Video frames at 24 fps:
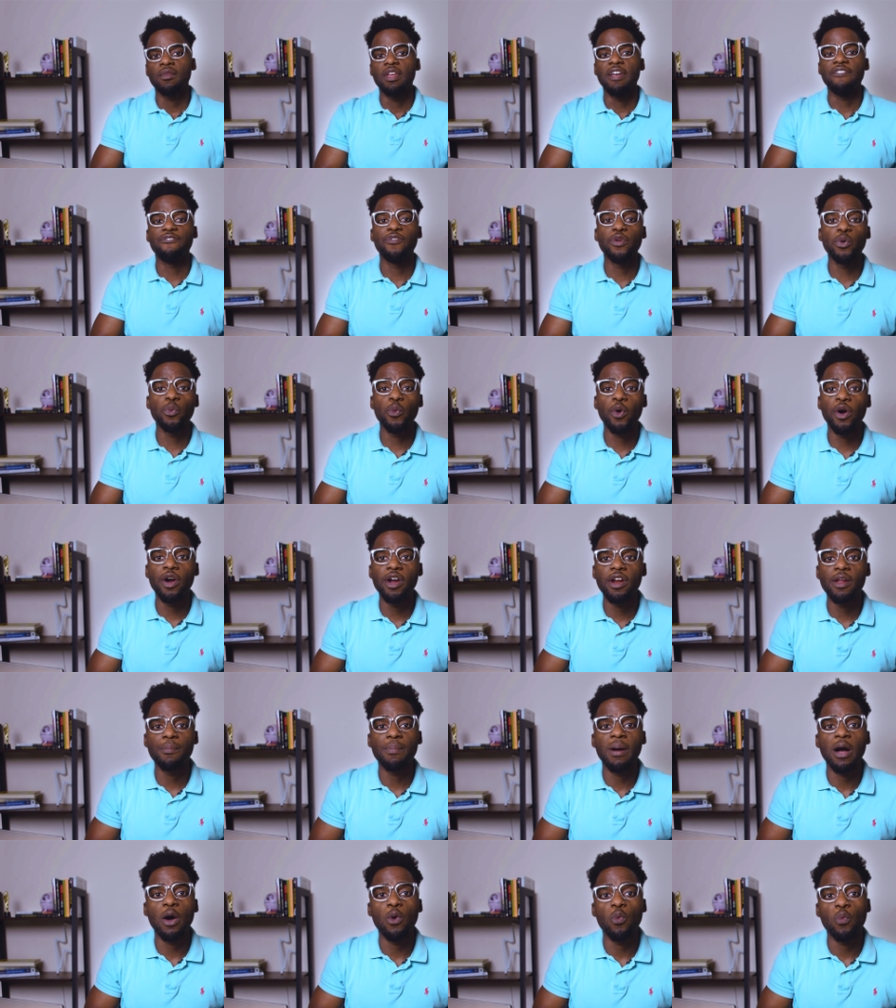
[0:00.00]
If you're worried
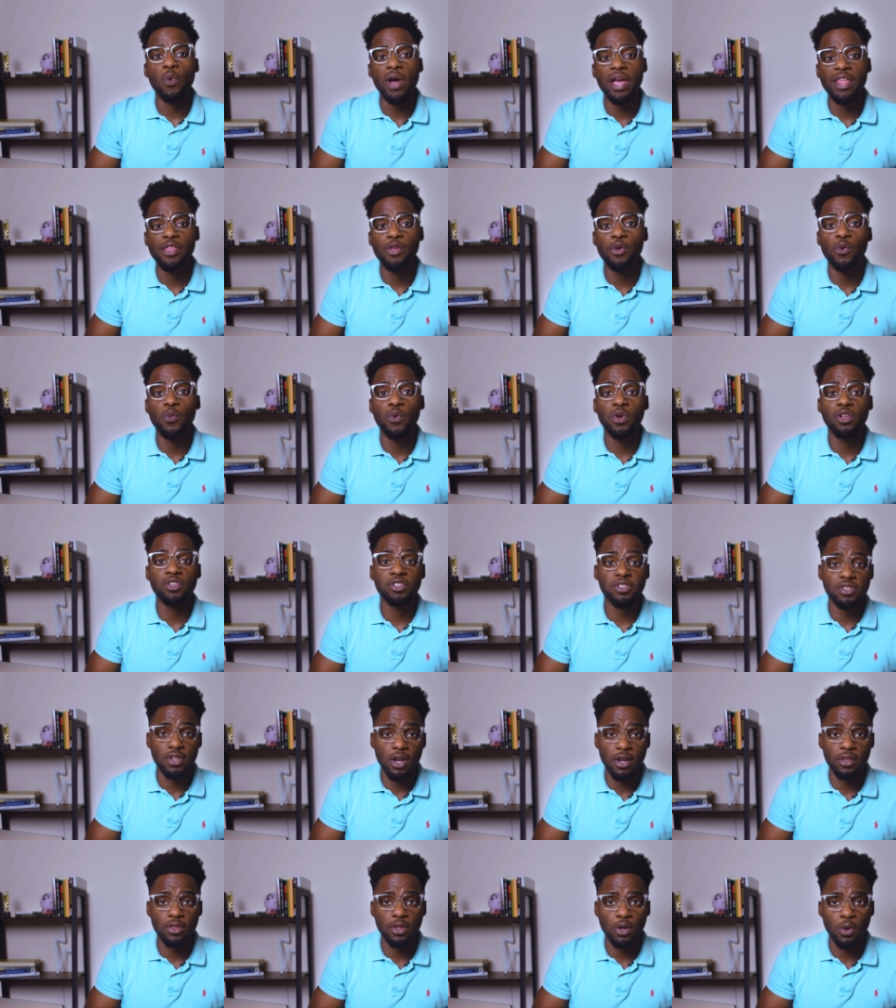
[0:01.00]
about when you will
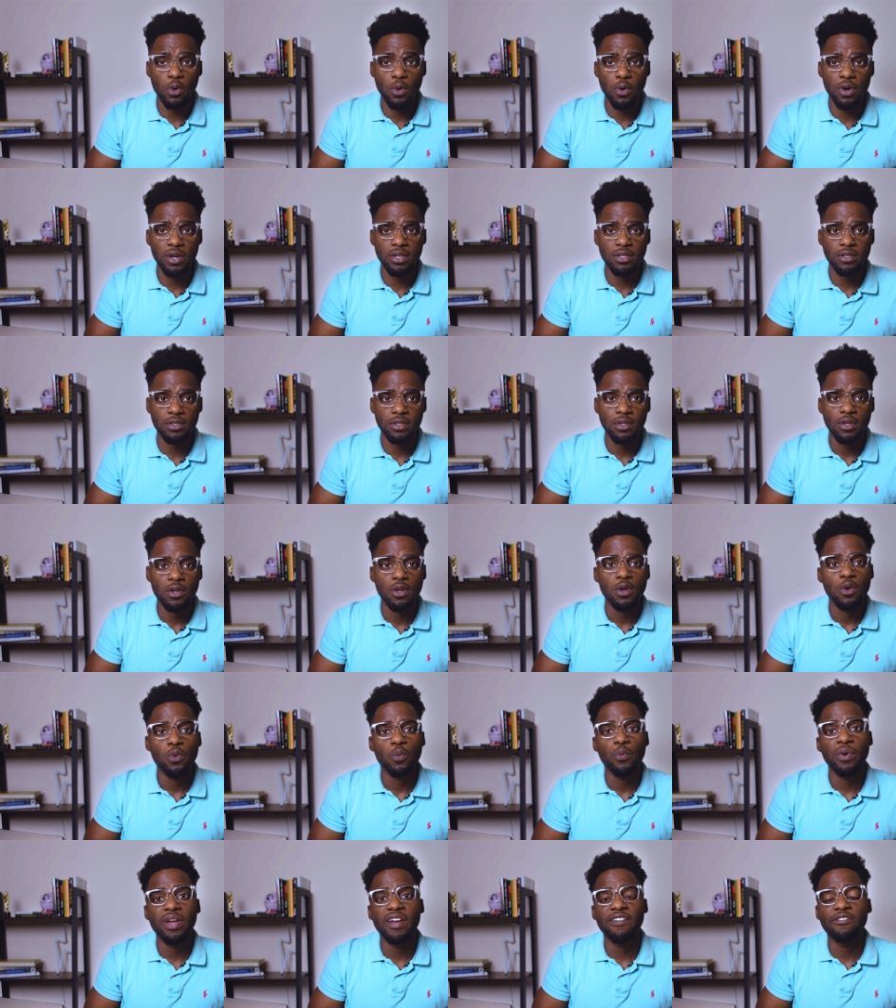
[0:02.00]
start the course,
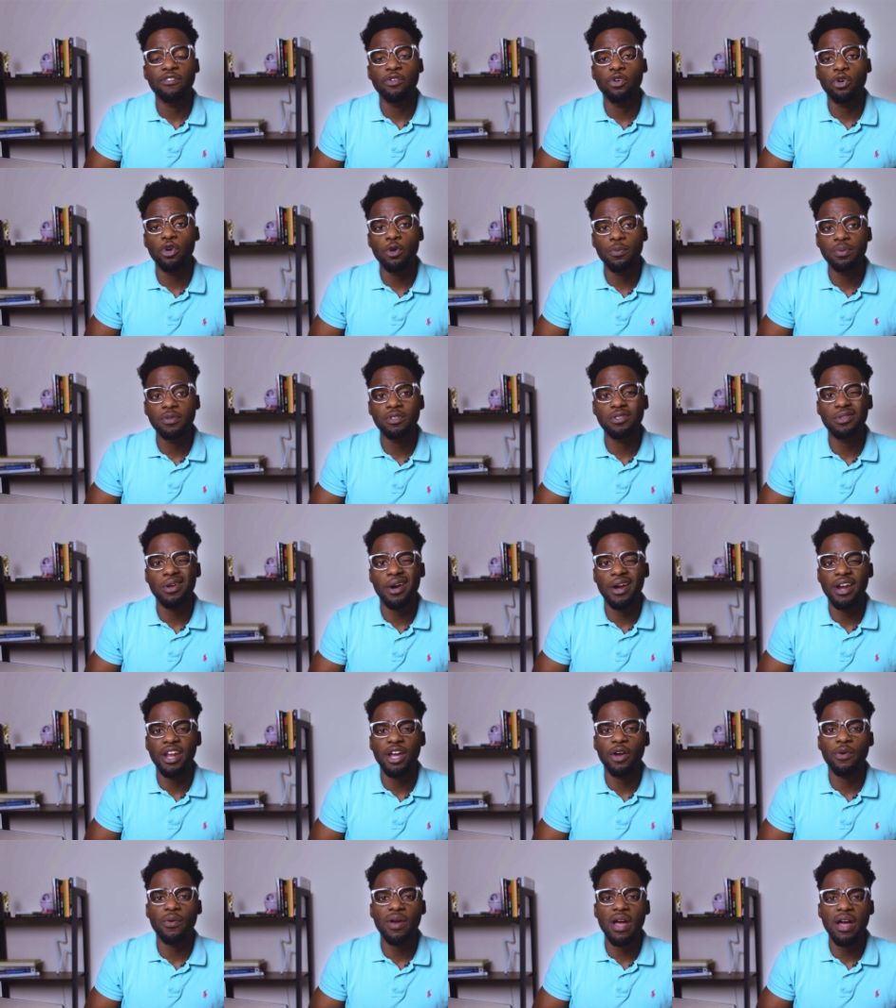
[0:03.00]
we have groups
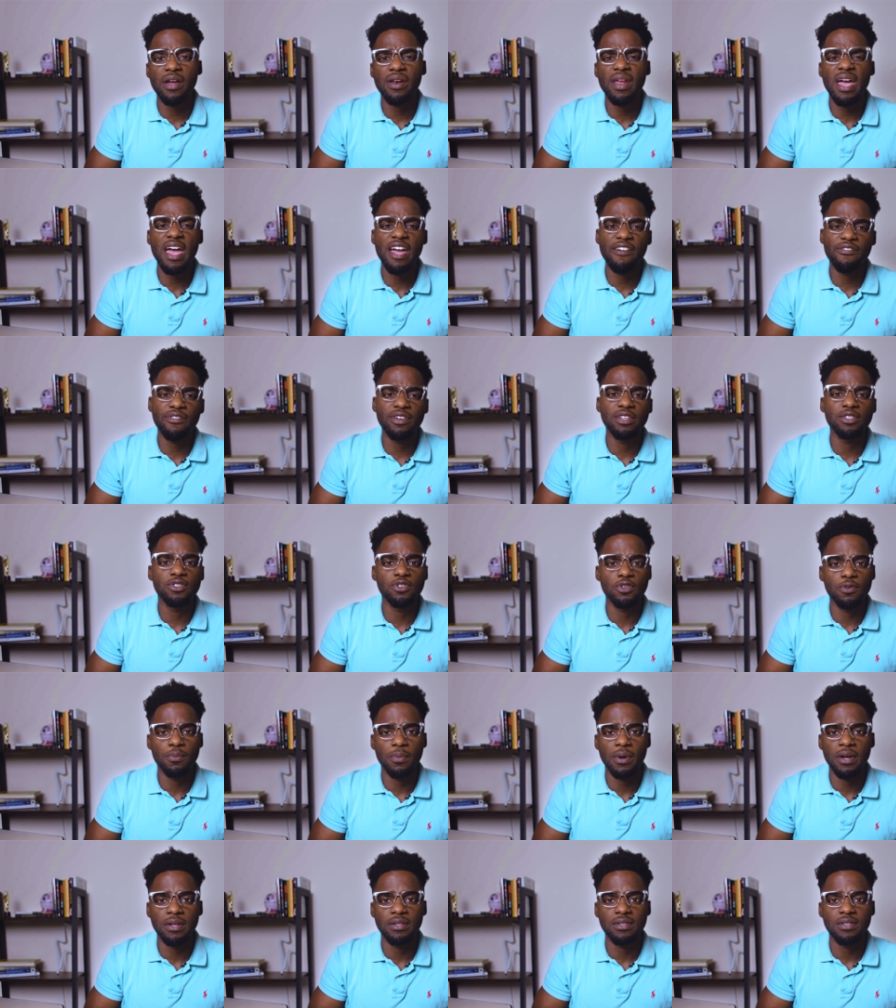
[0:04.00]
starting around every 2
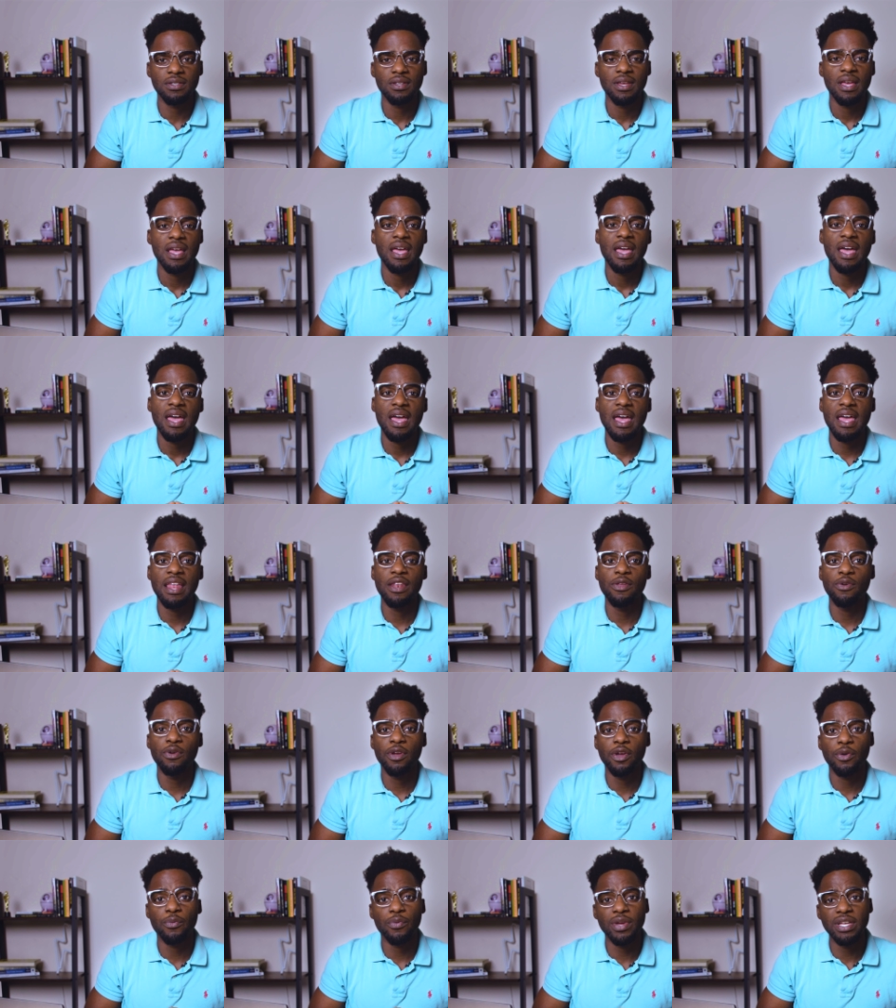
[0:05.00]
months, and
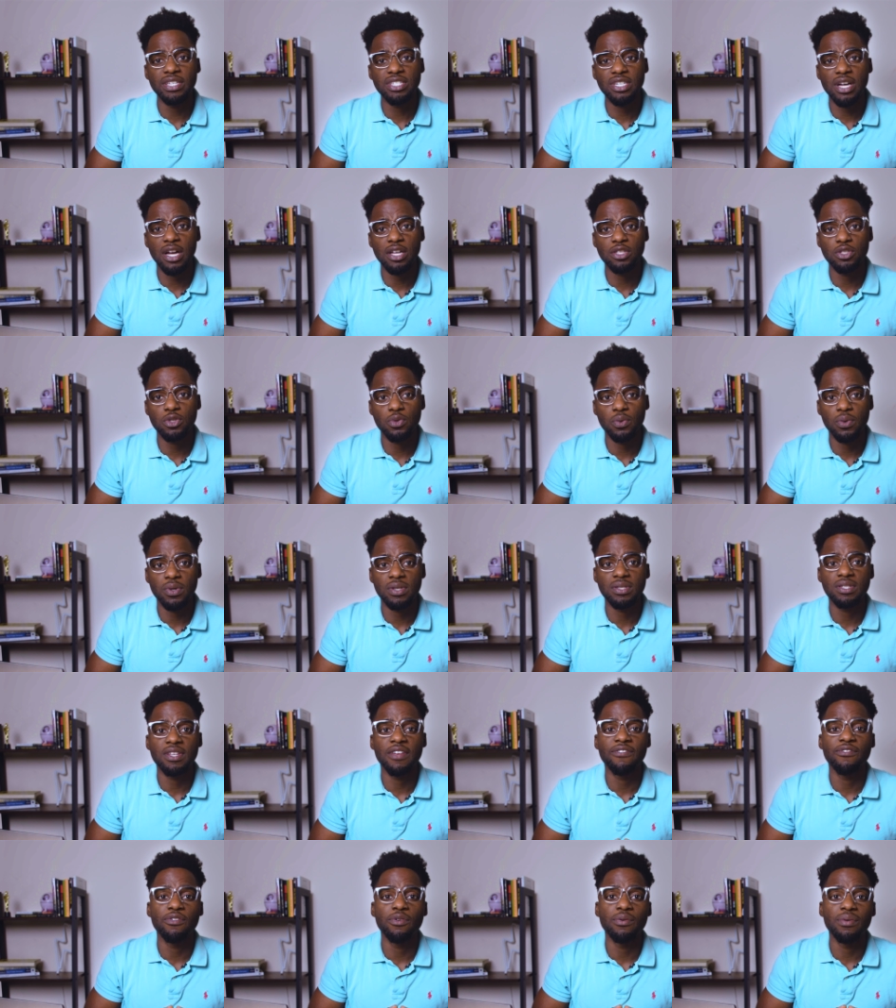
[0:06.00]
you can reach out to
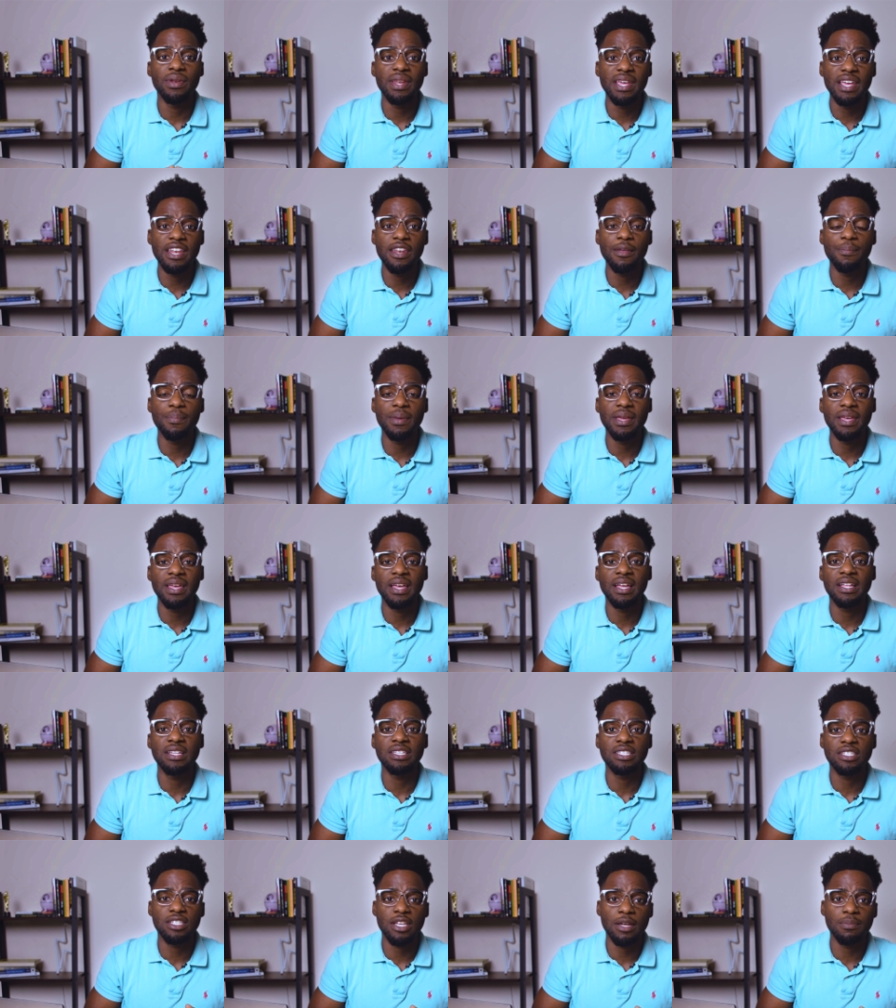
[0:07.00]
us if you need to
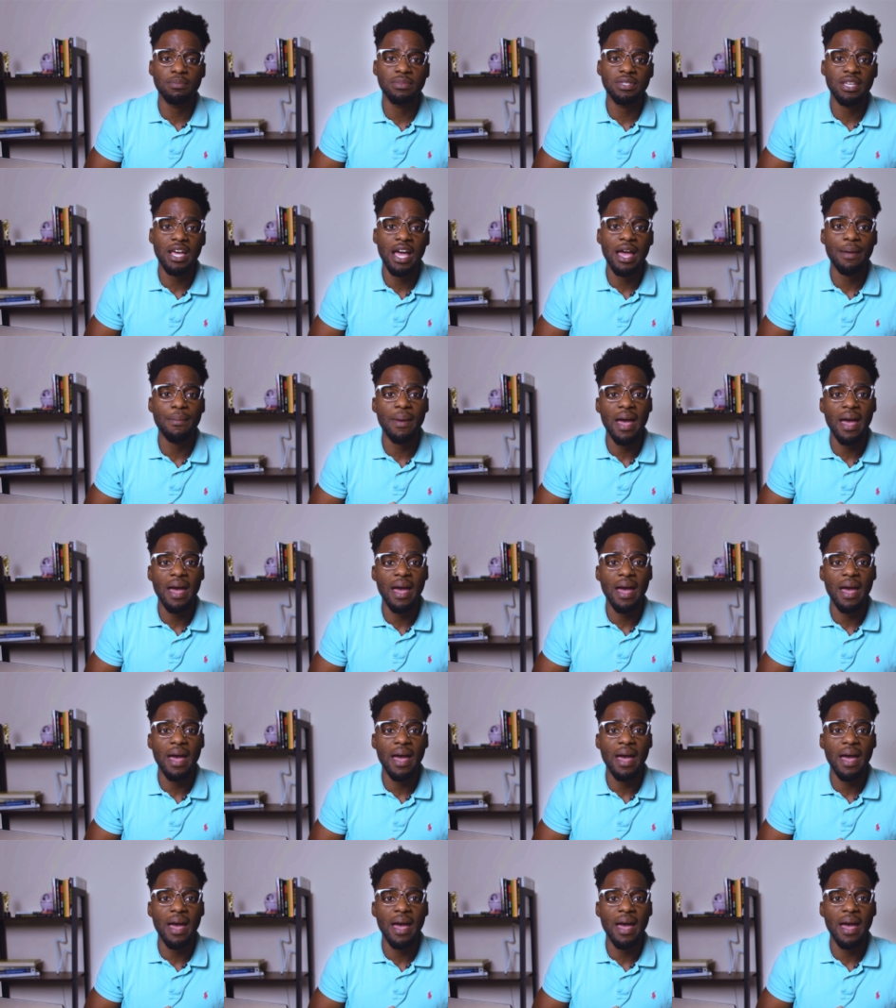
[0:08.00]
begin sometime